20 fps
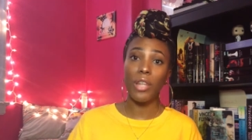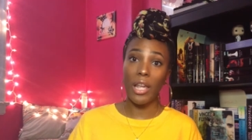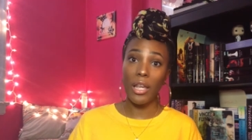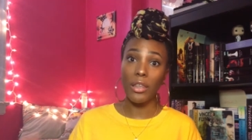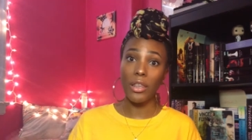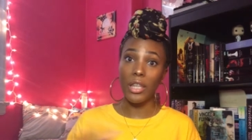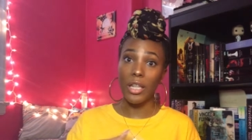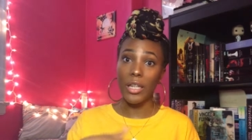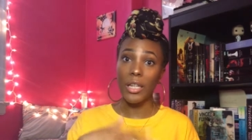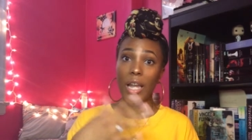
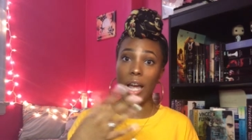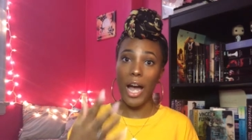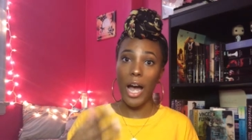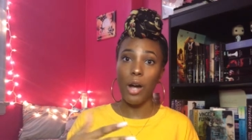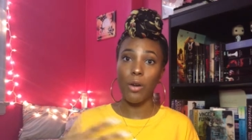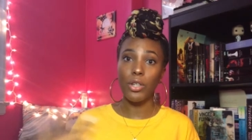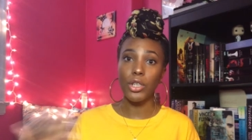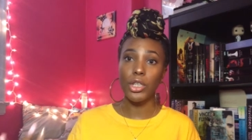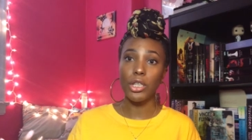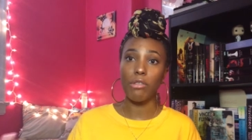and then
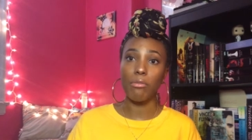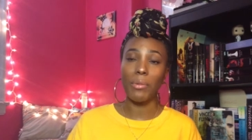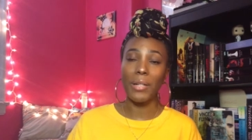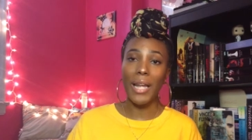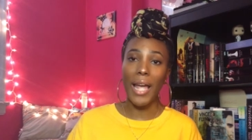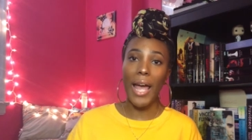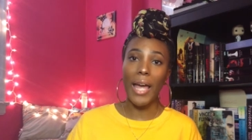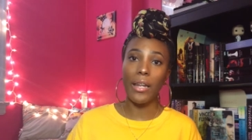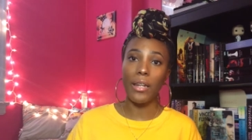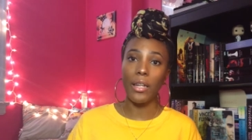how it should have been
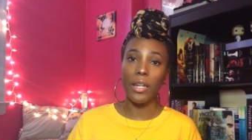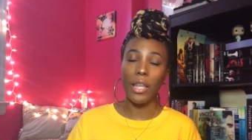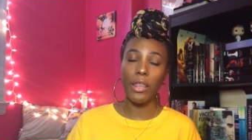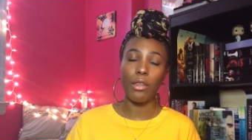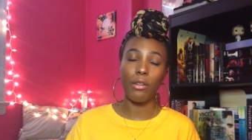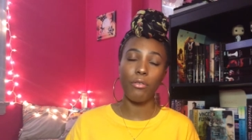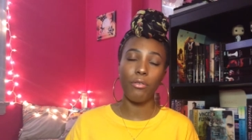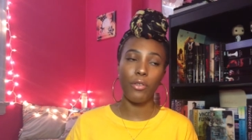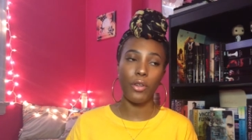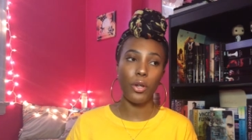added in
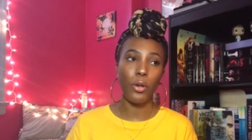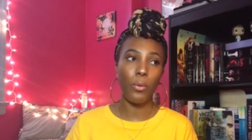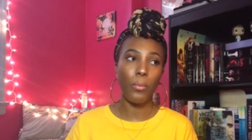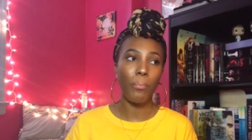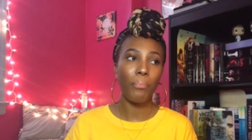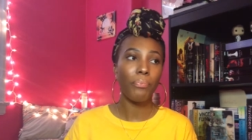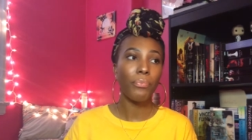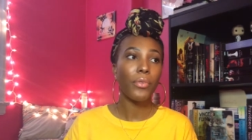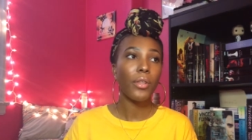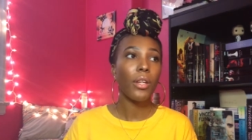the
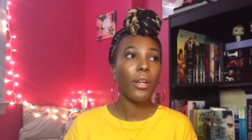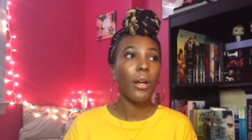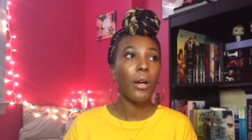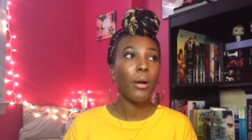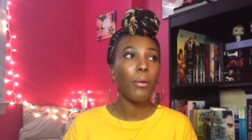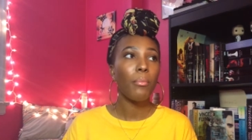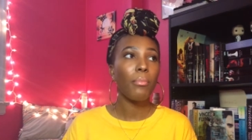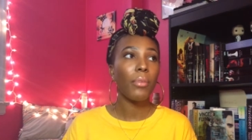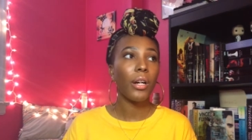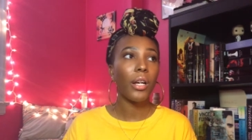film.
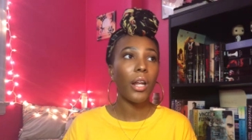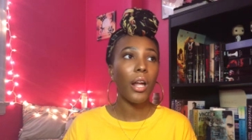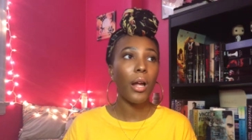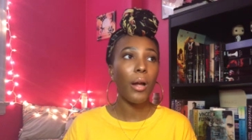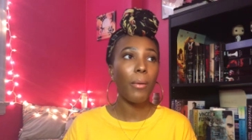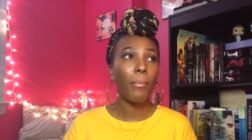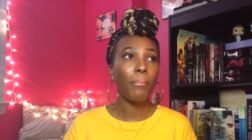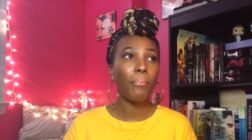But